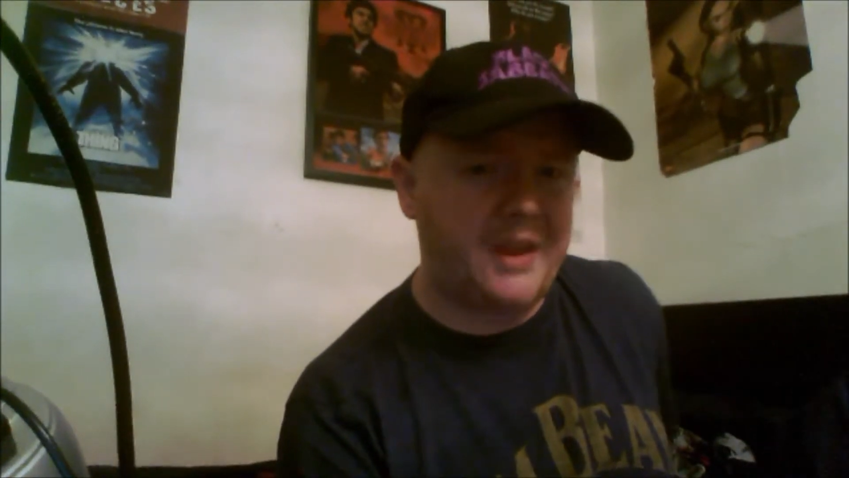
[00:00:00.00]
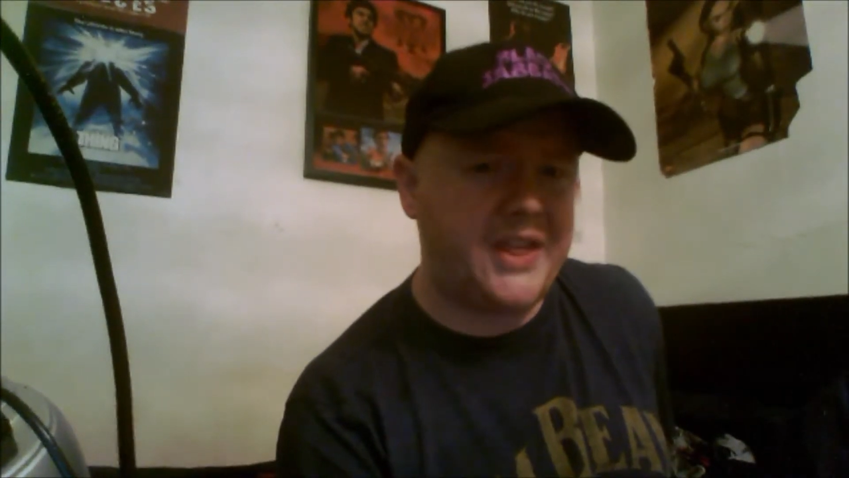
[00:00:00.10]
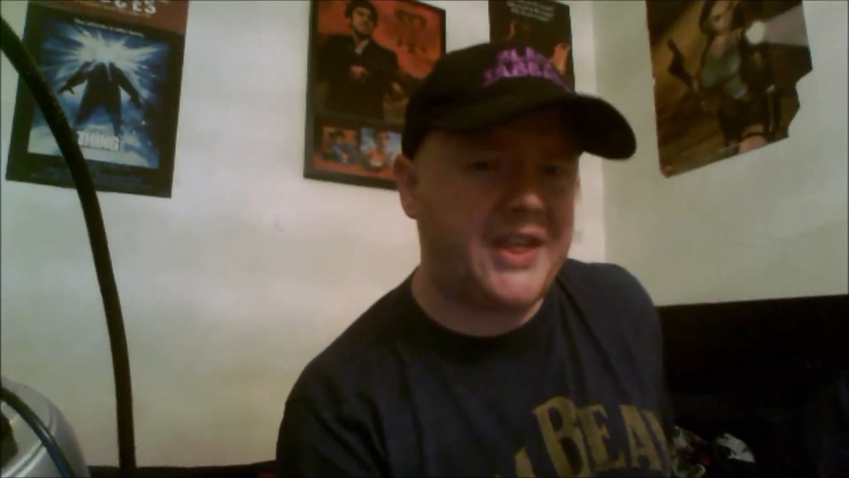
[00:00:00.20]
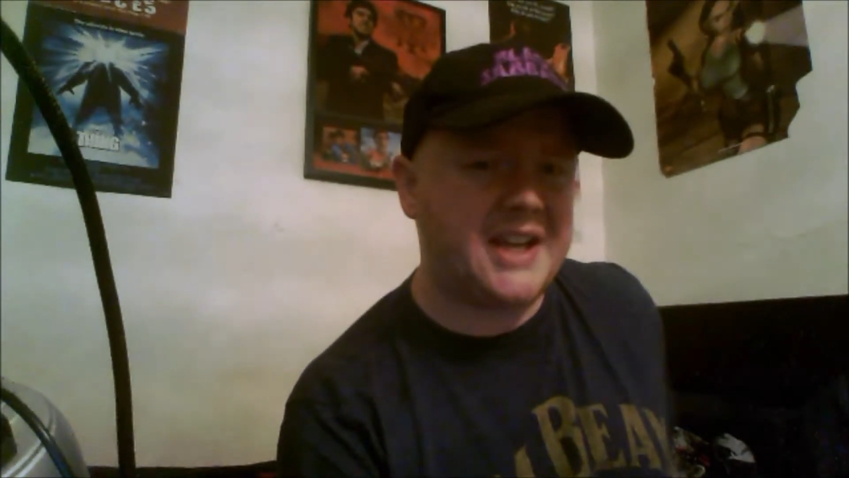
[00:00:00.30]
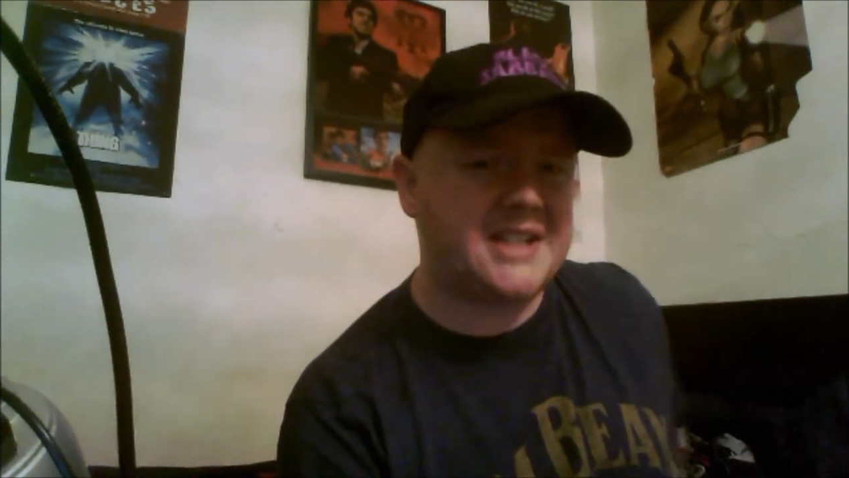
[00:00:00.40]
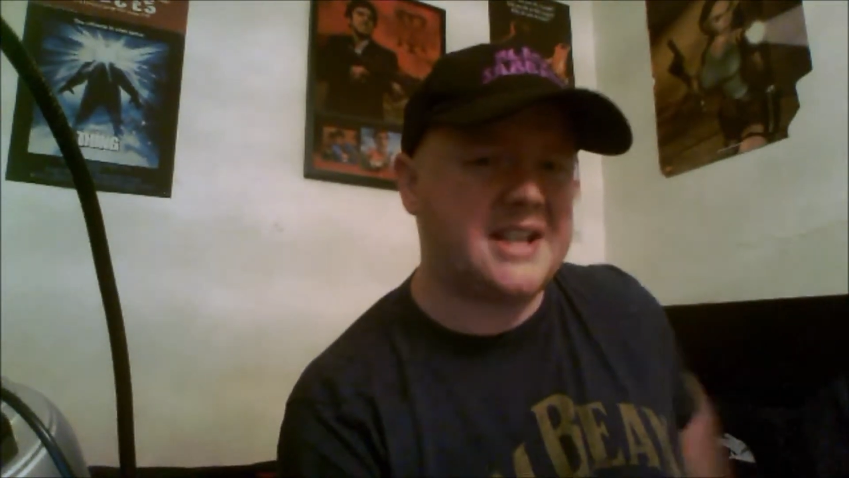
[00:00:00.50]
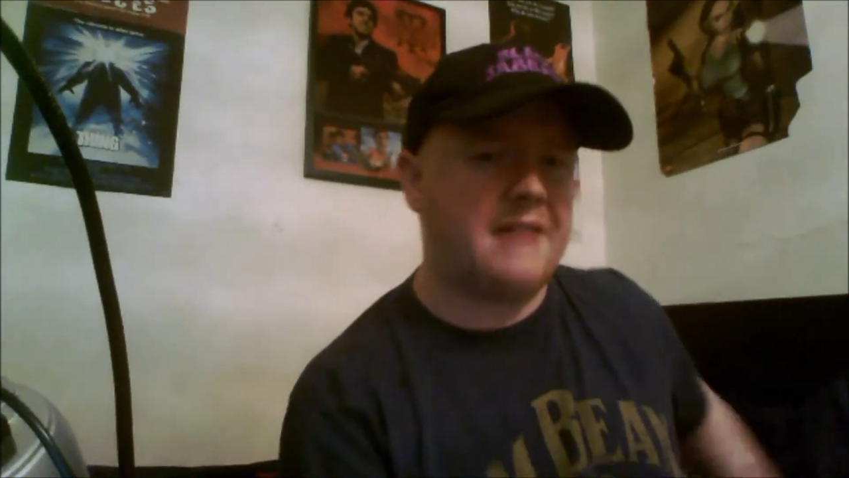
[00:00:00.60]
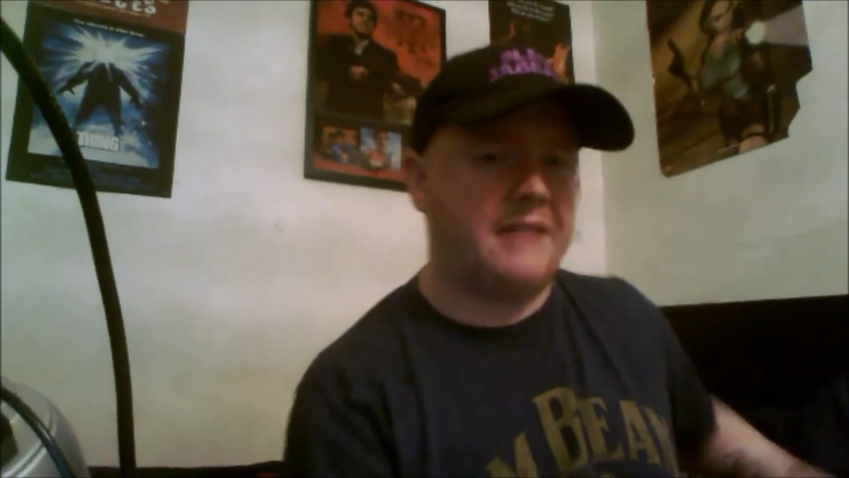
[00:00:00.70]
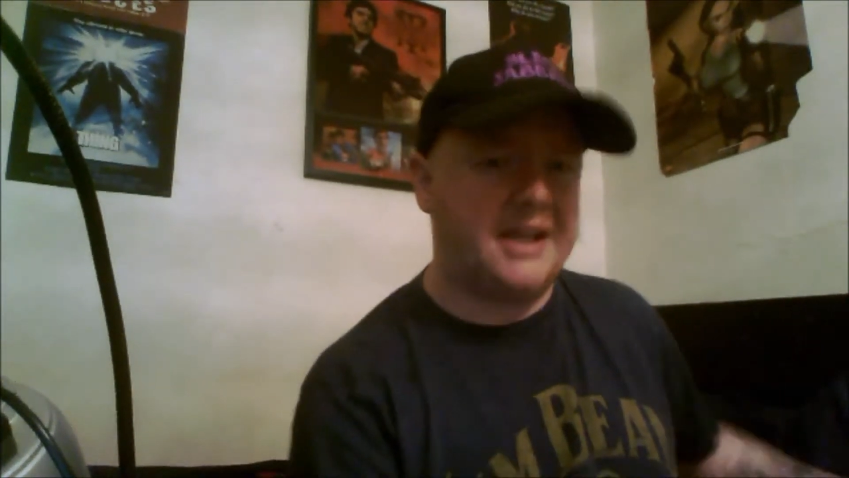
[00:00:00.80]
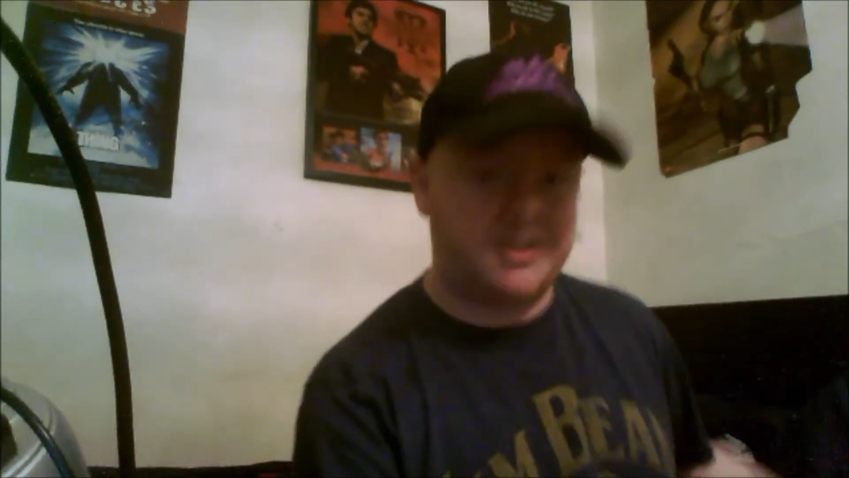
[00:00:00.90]
things
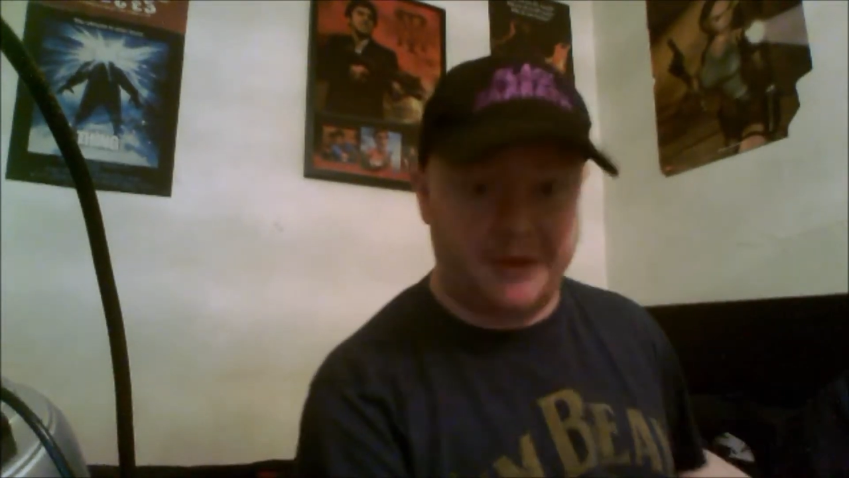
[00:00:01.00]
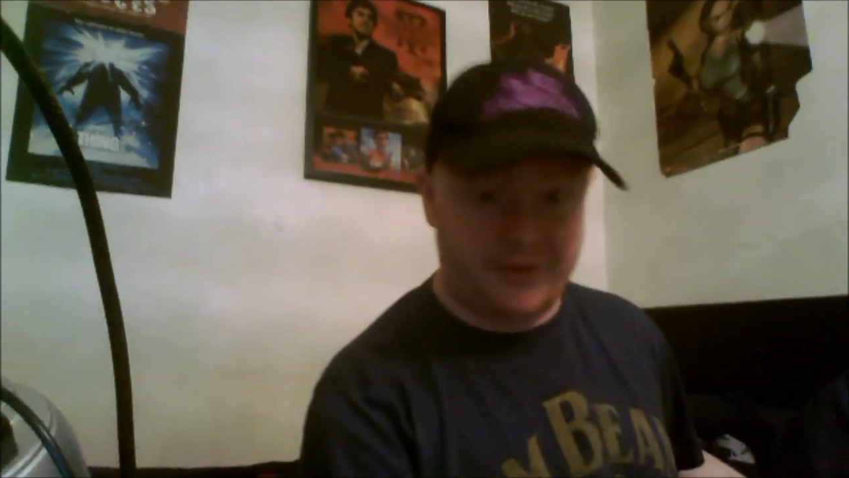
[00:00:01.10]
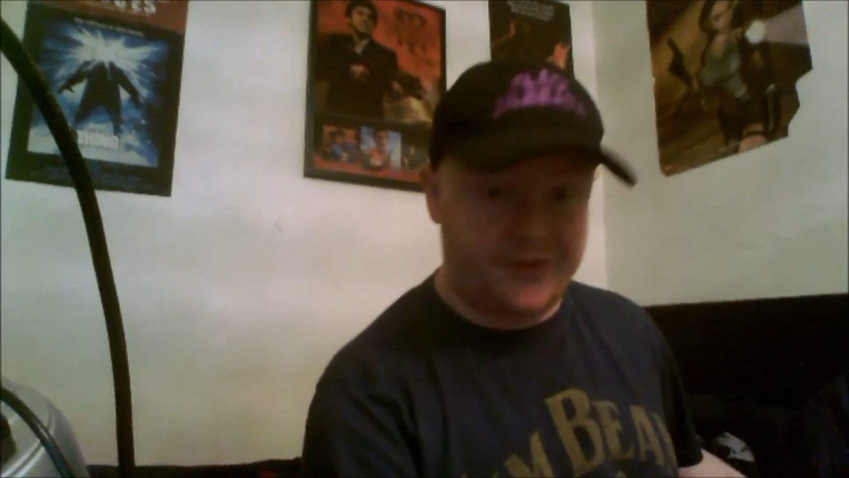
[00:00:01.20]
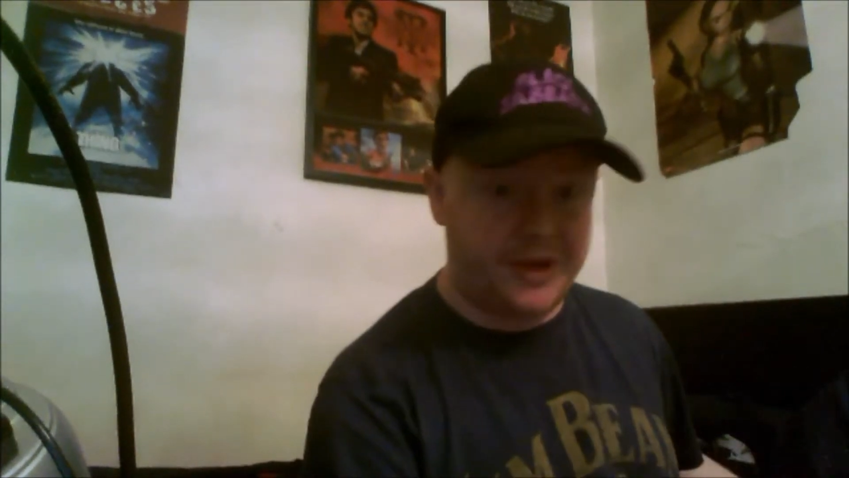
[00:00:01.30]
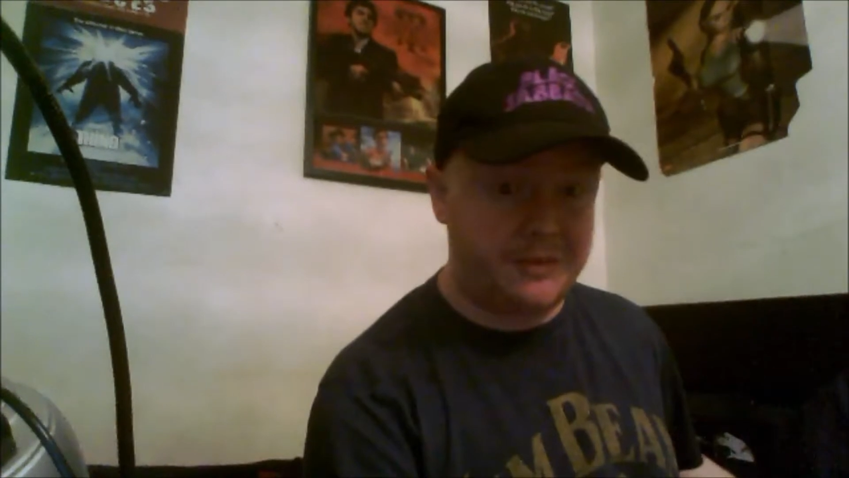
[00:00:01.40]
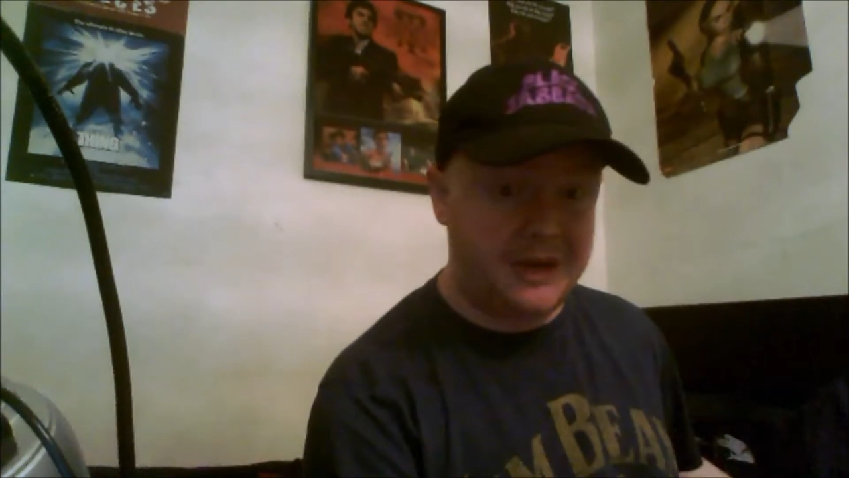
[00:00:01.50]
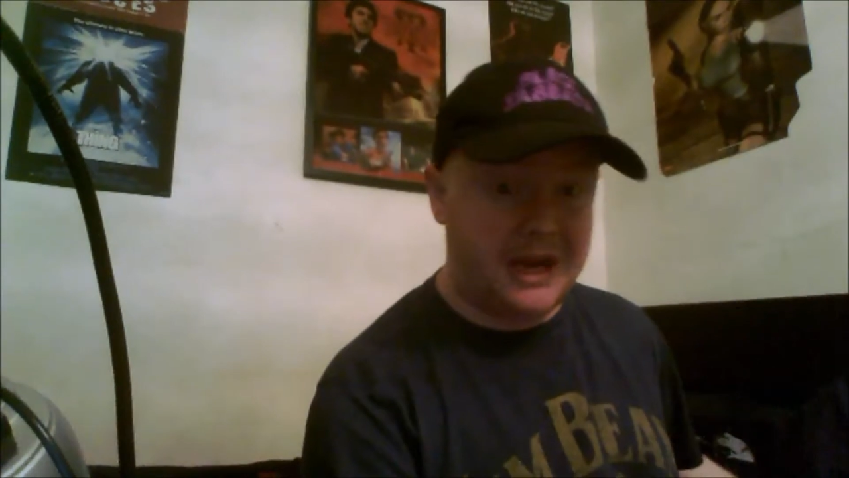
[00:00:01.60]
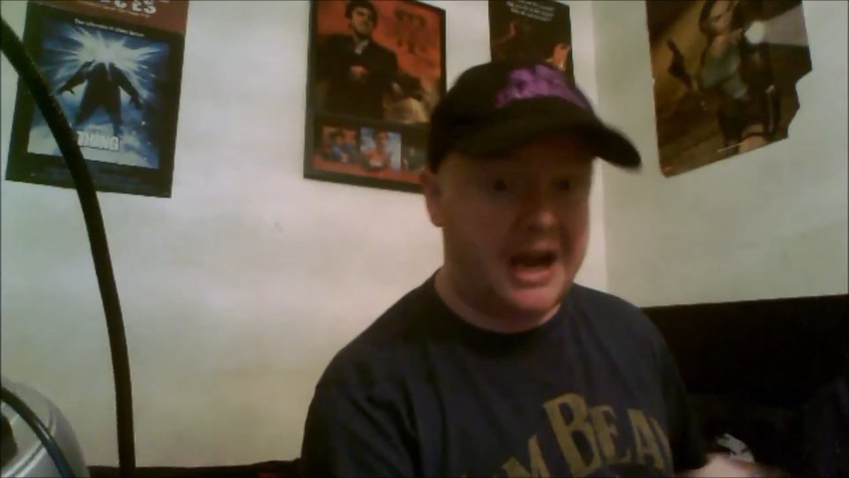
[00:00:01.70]
that I liked about the film